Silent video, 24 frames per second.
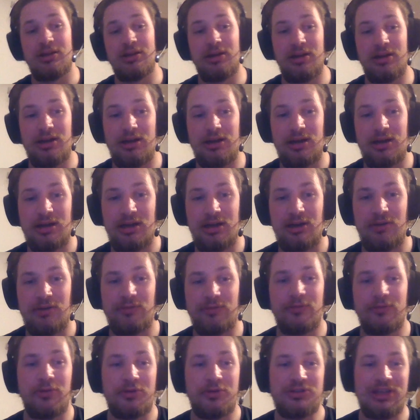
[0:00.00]

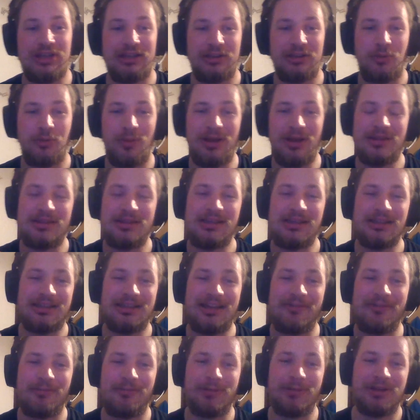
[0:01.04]
of course, like the one thing that
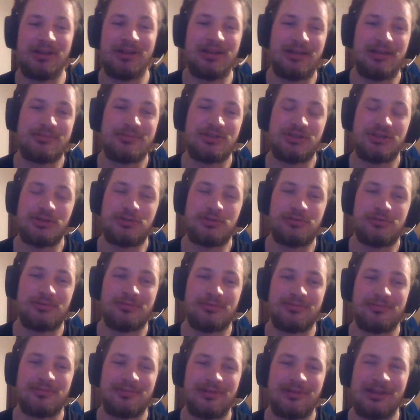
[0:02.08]
everybody comes to.
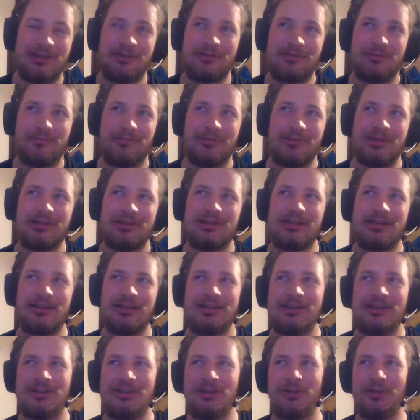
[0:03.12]

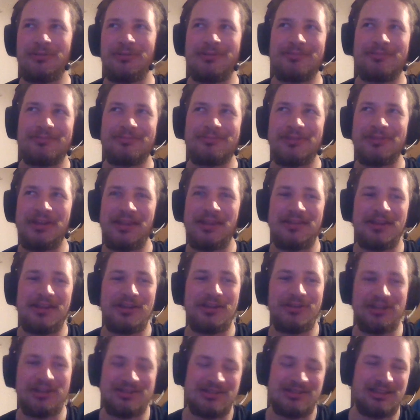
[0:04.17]
You don't really think
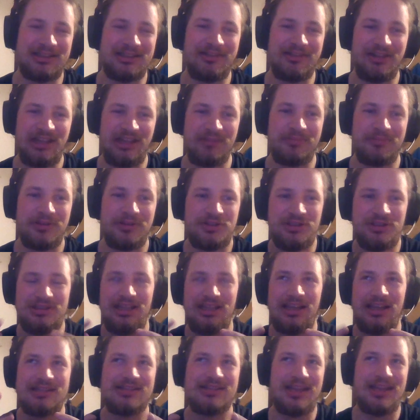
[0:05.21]
of it as an activity, but just
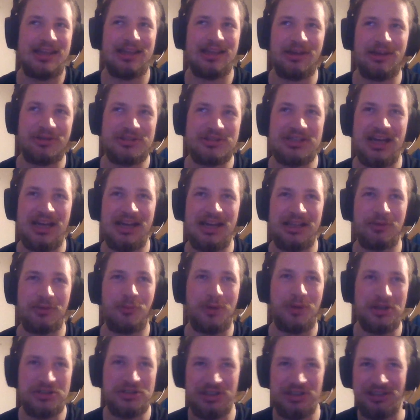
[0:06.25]
like staying outside and
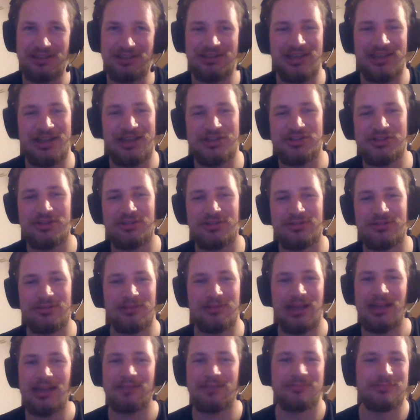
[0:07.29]
watching the nature,
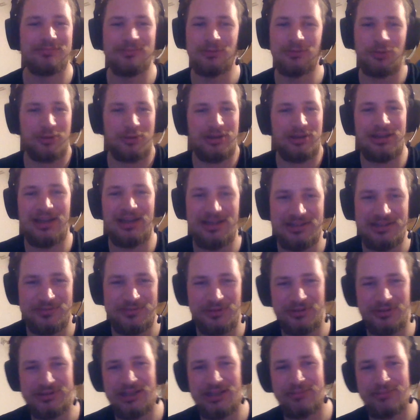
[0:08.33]
like Northern Lights, for
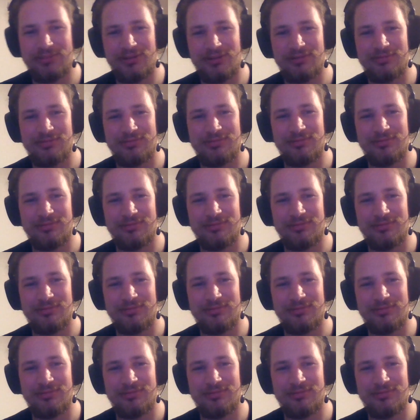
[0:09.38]
example.